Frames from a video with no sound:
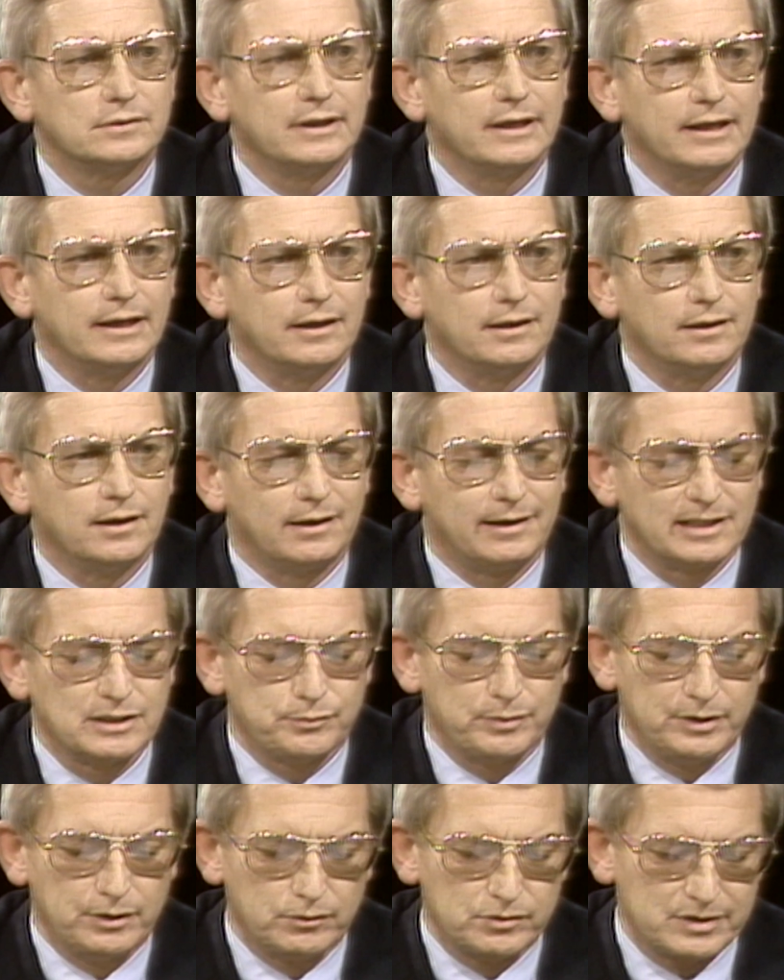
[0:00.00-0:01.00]
And
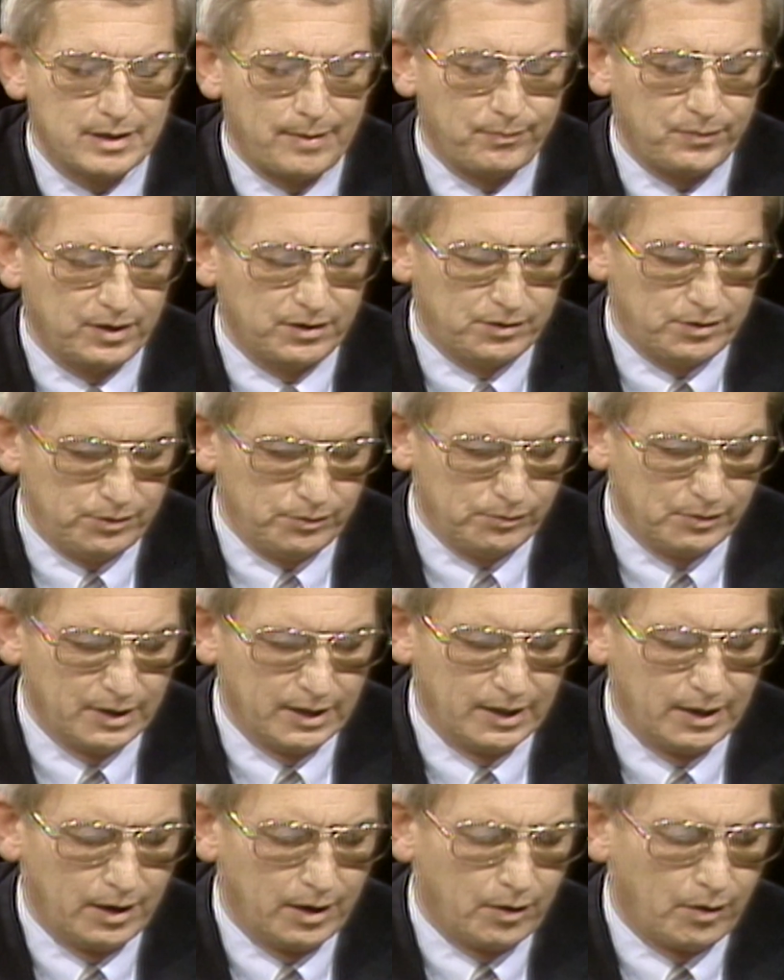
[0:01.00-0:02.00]
unless we do something to
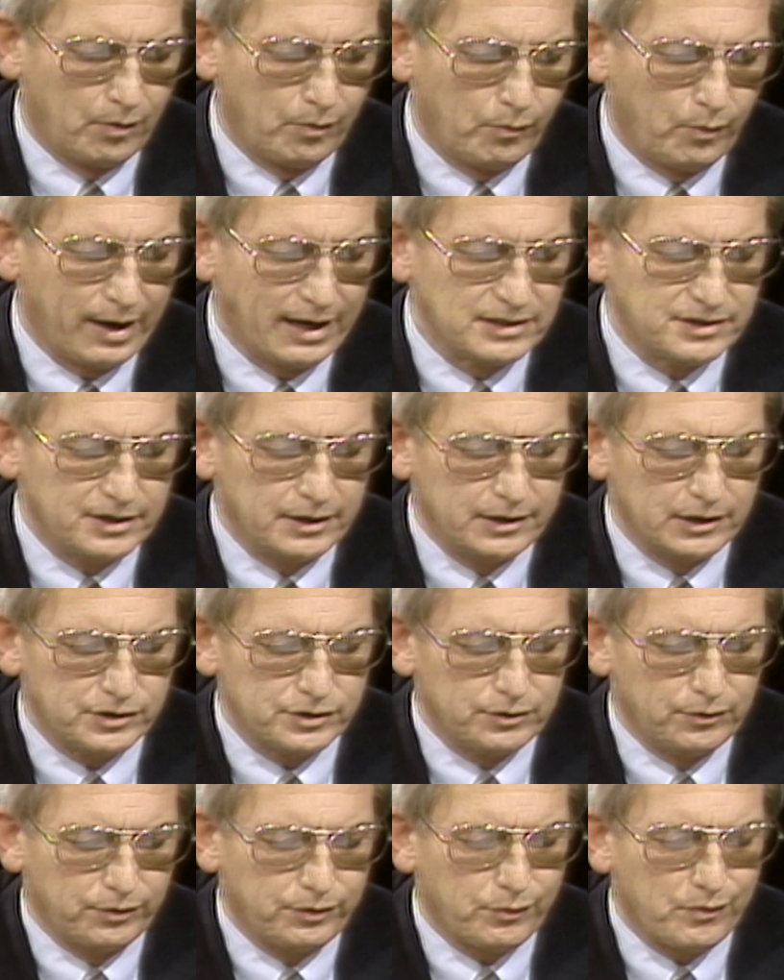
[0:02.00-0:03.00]
raise the
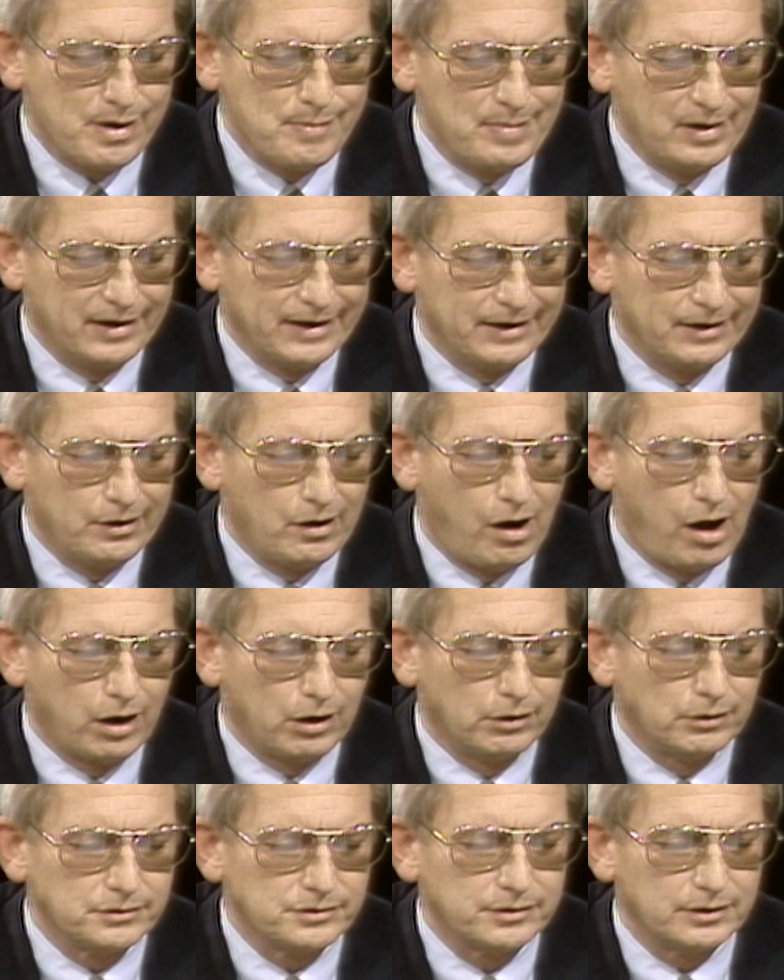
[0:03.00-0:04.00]
additional $3 million
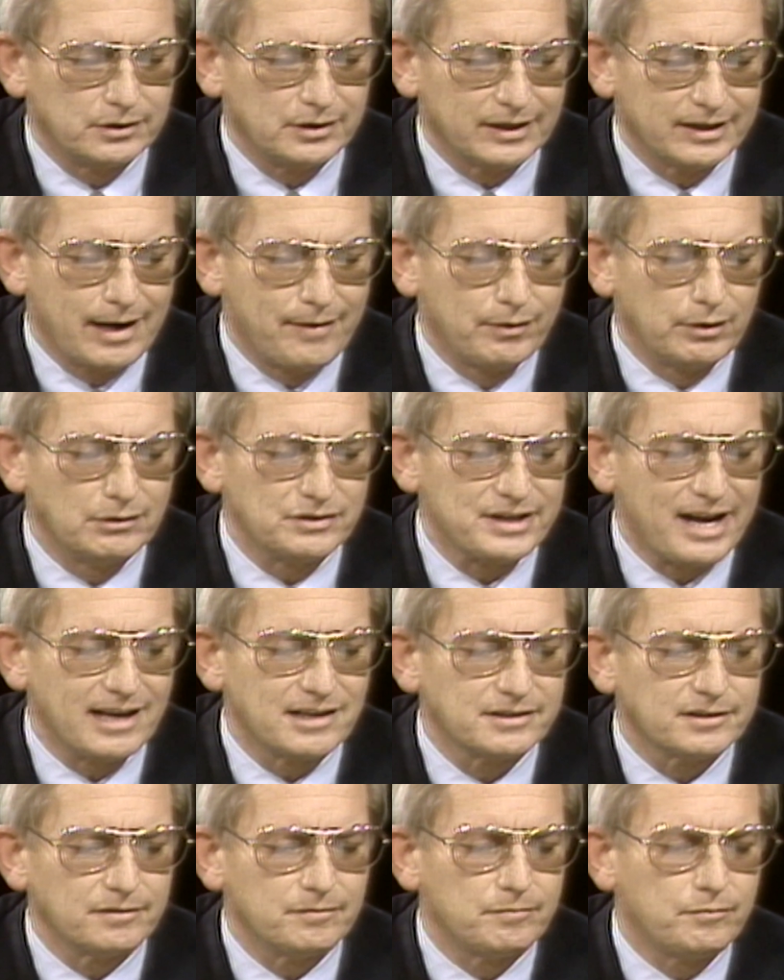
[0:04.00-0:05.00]
that the governor's
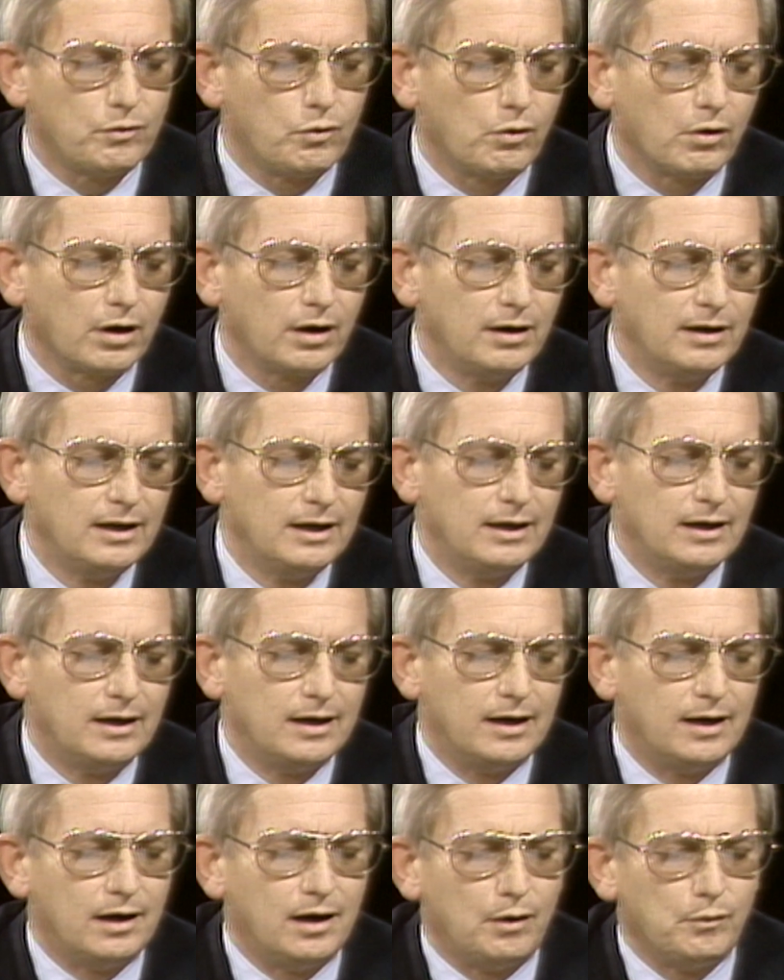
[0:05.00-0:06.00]
asking for,
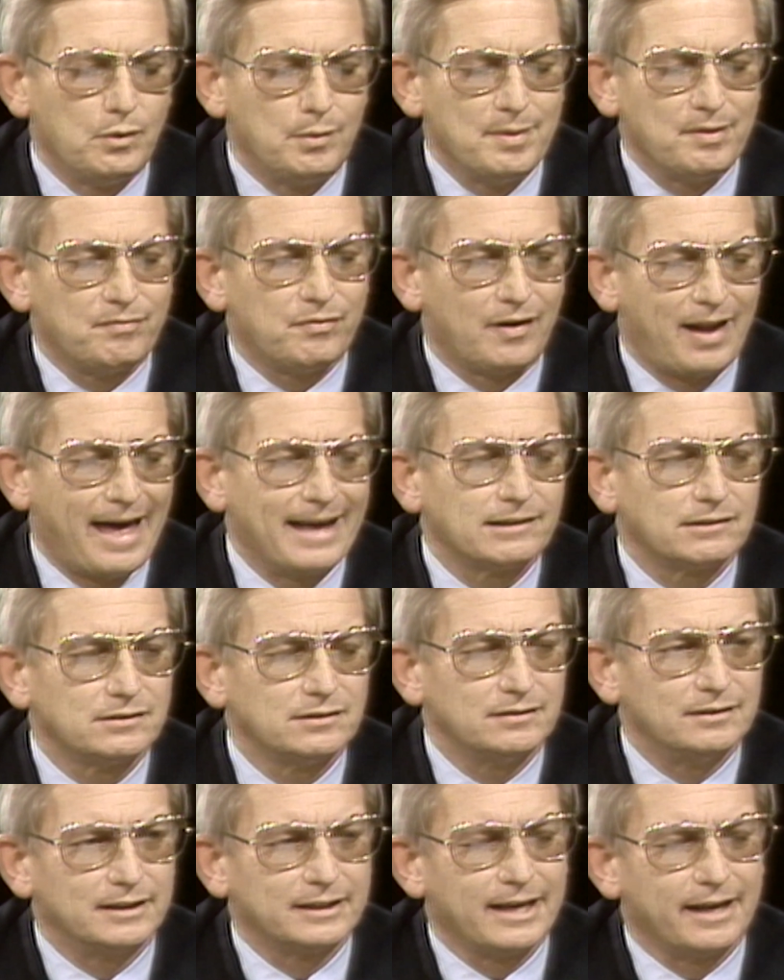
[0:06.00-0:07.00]
we'll be
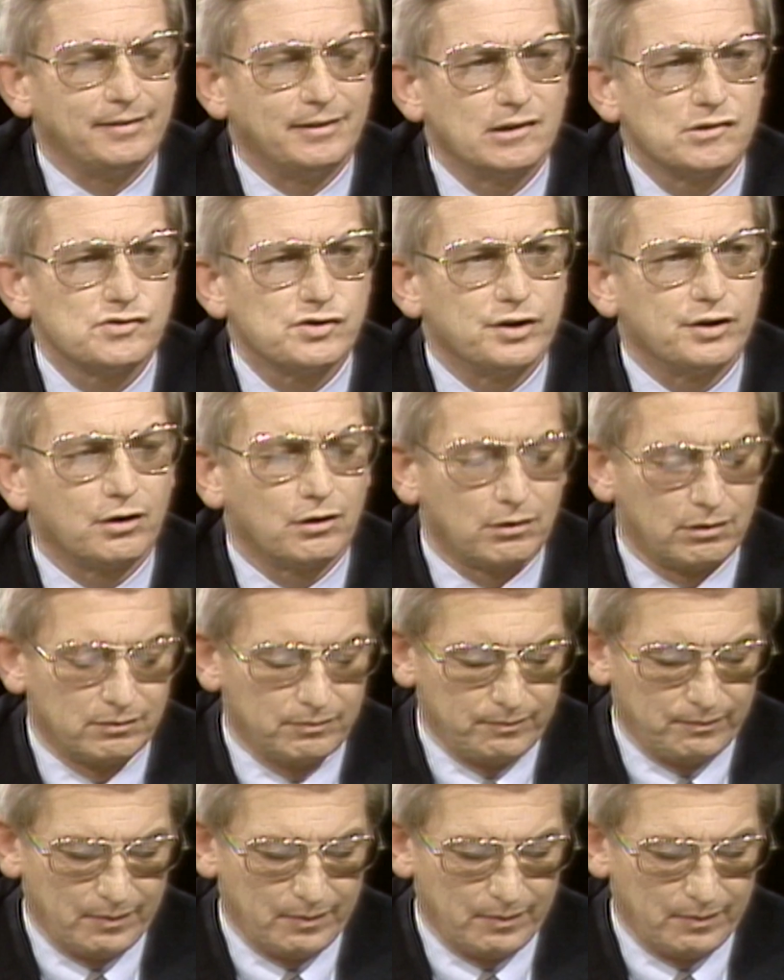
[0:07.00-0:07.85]
flat again this year.